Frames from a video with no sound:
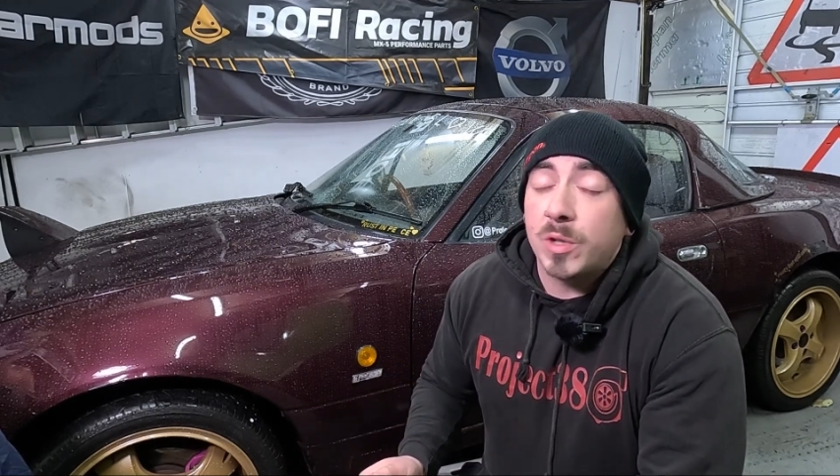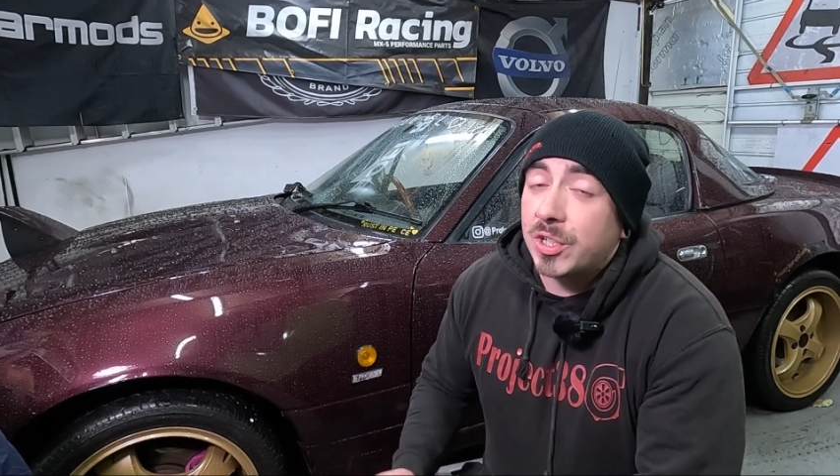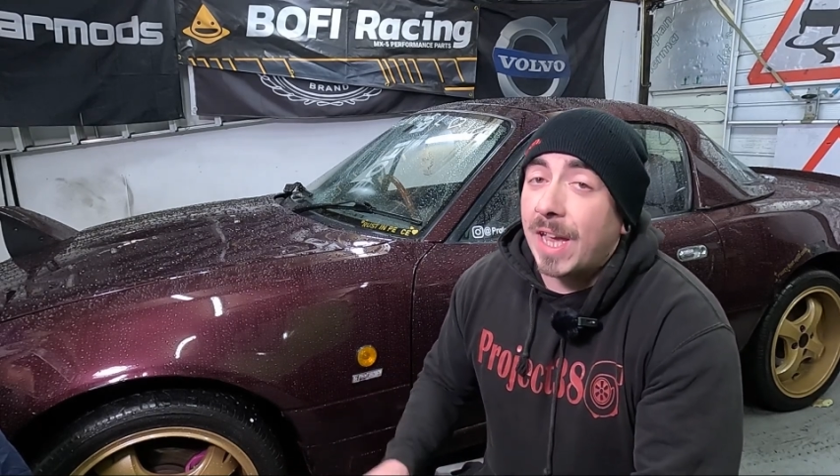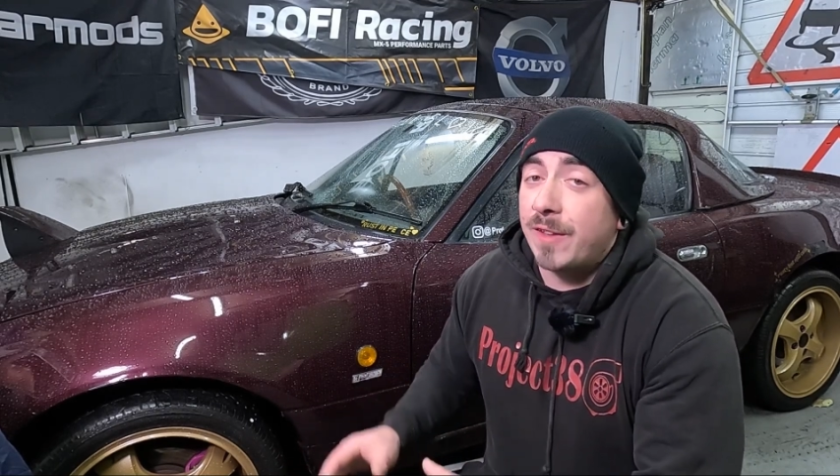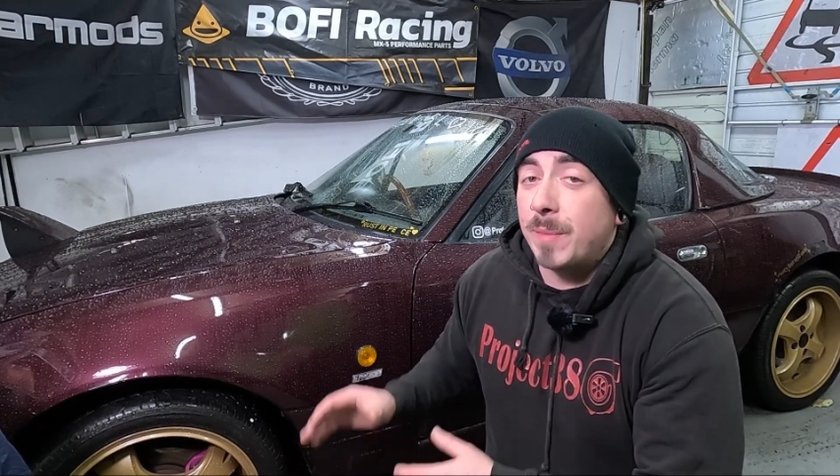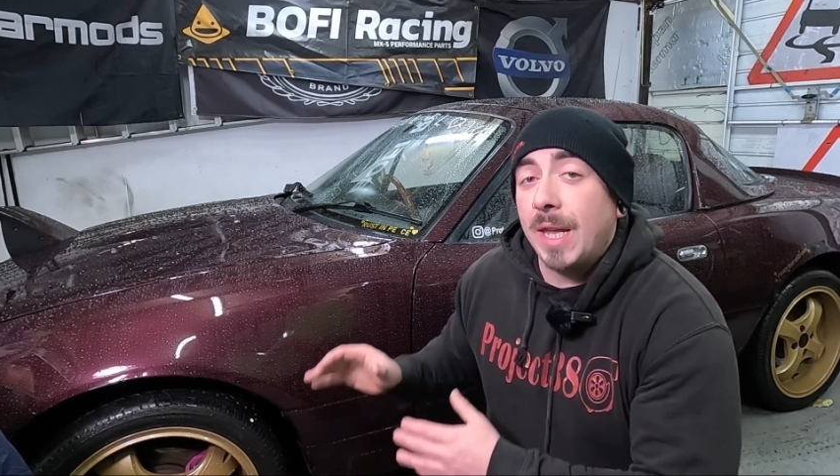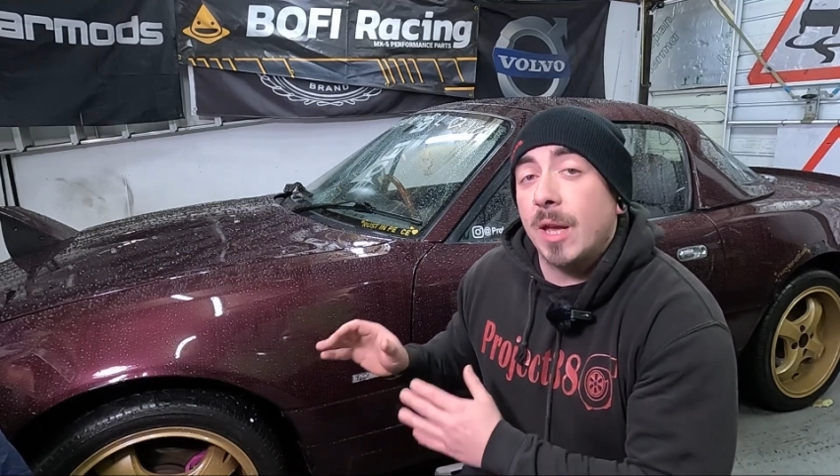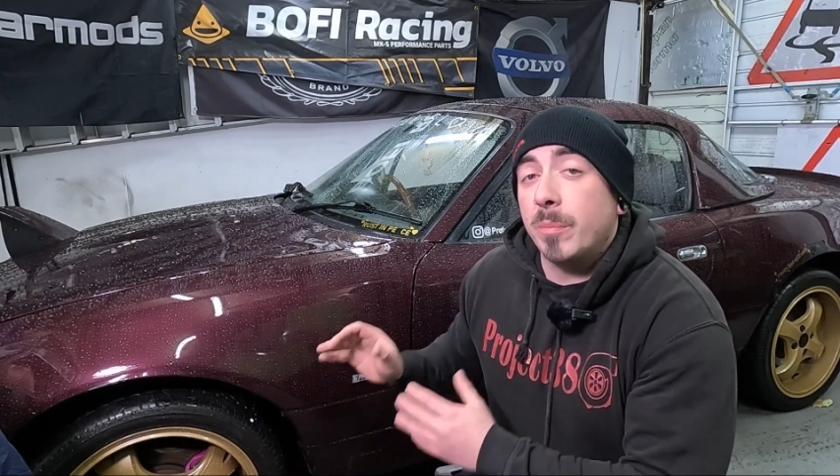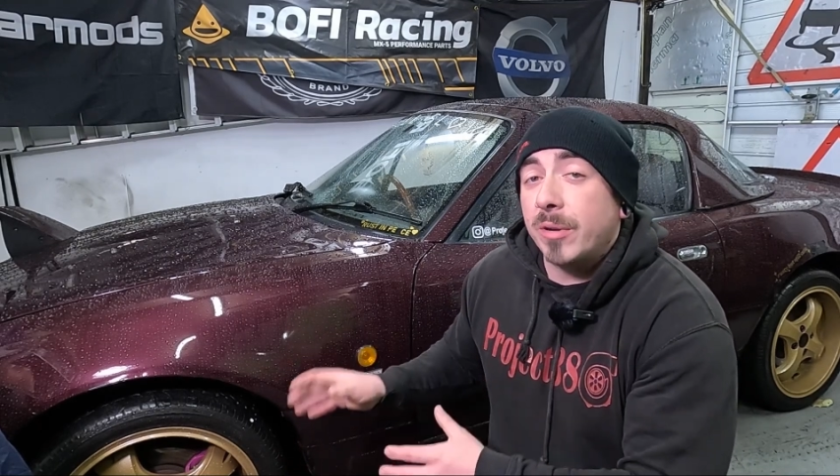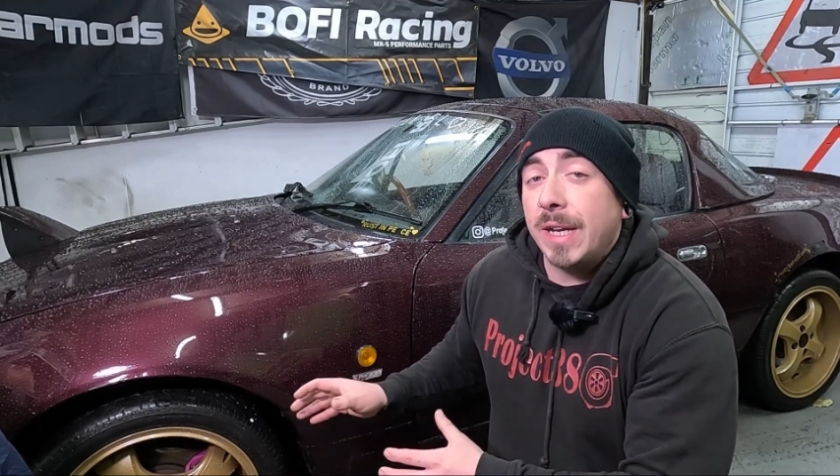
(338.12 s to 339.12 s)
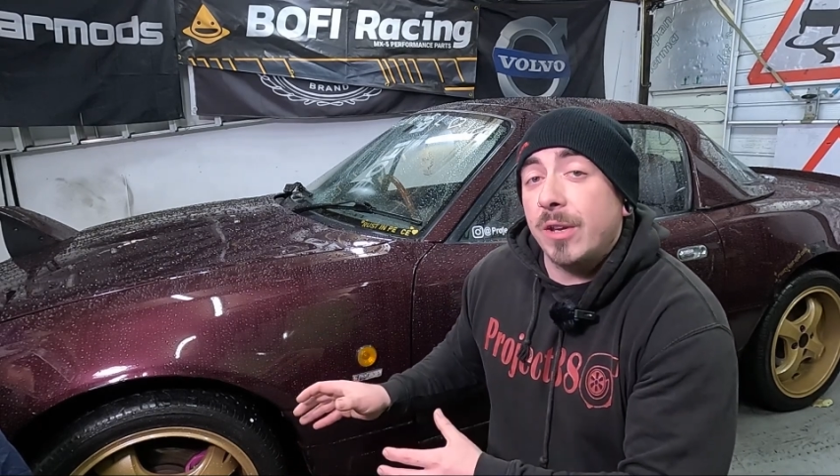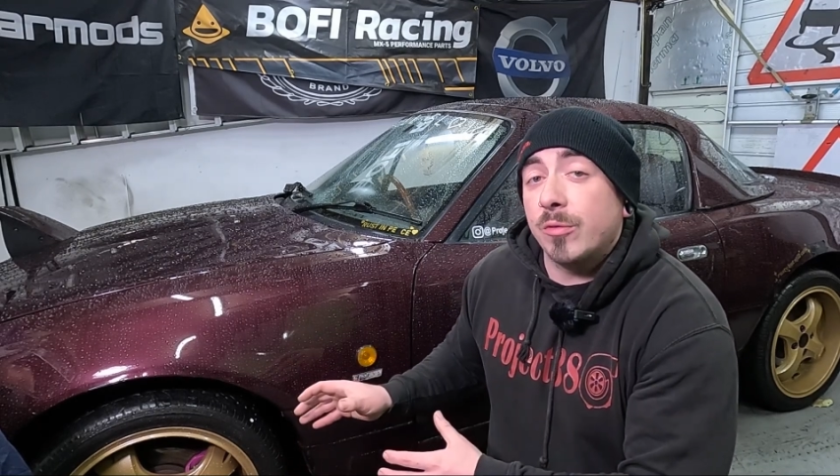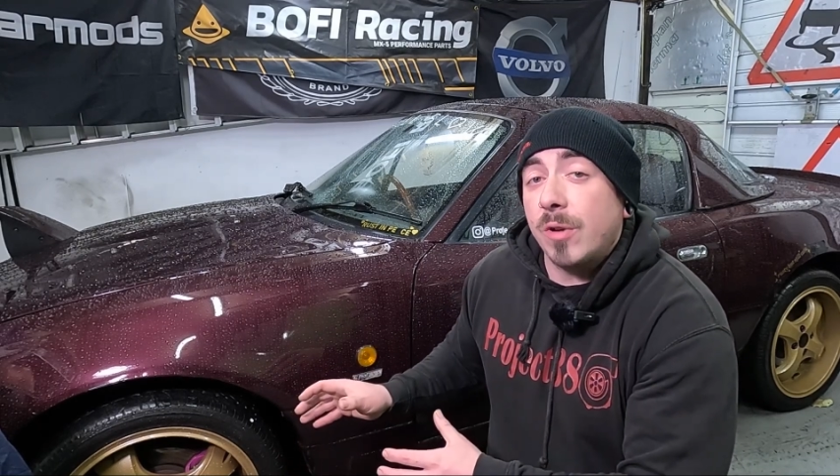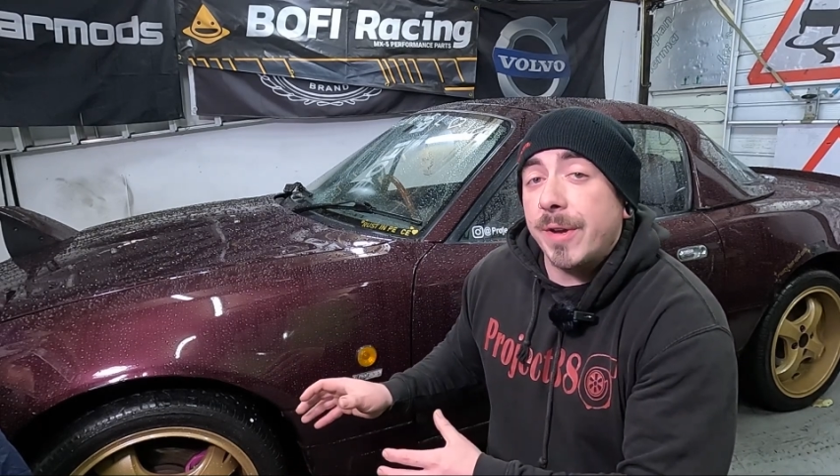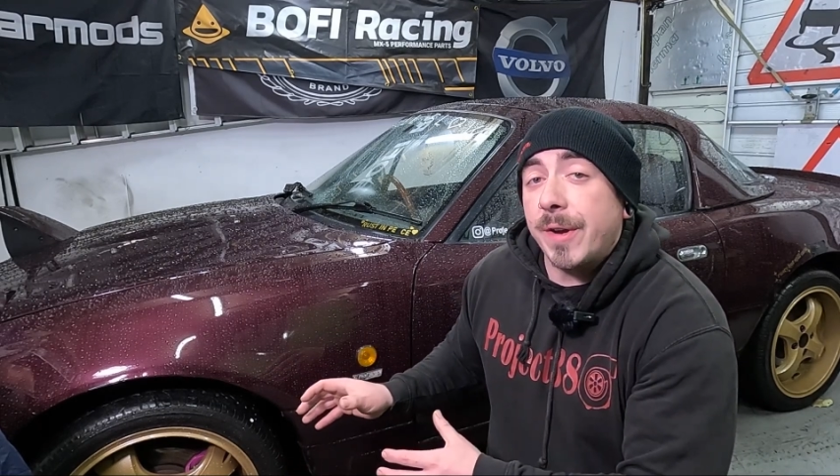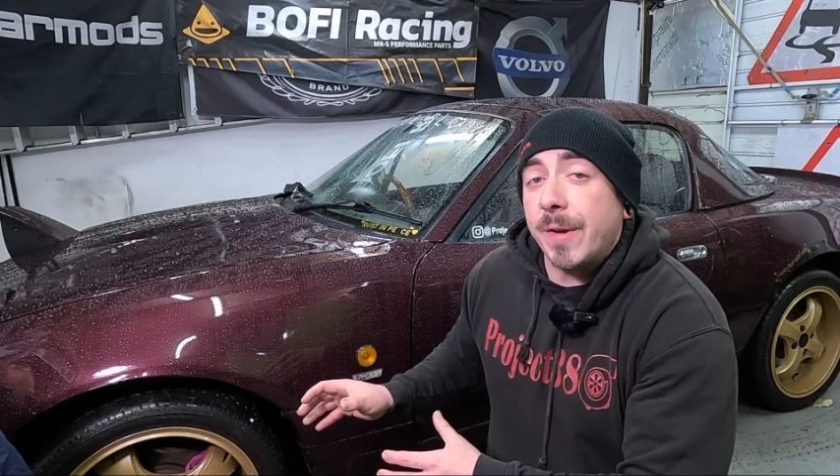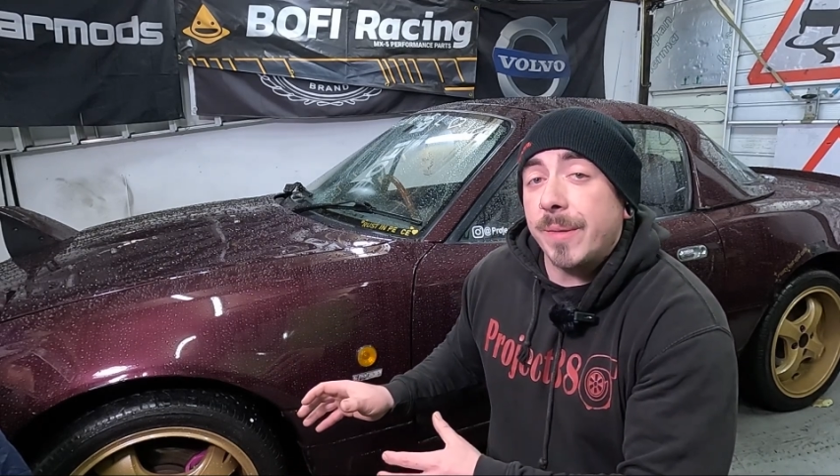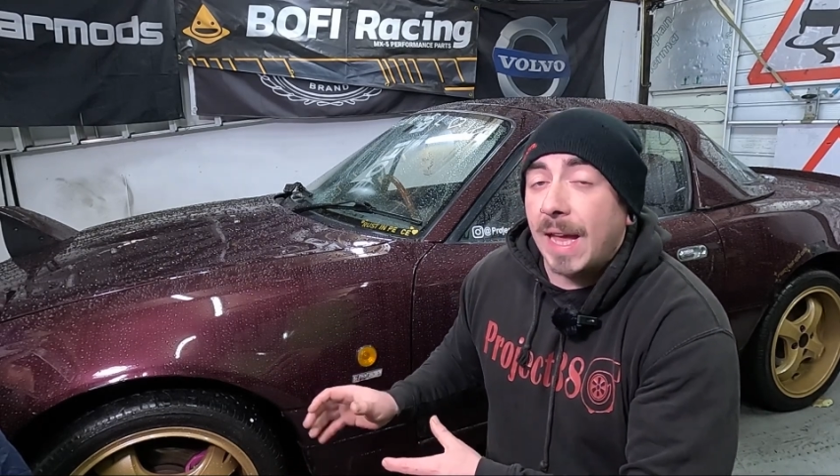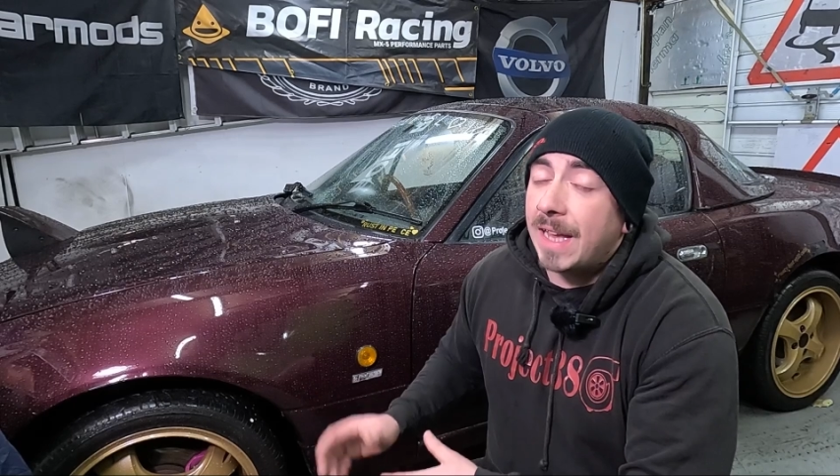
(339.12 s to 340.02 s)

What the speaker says: which gave me a pretty good ride height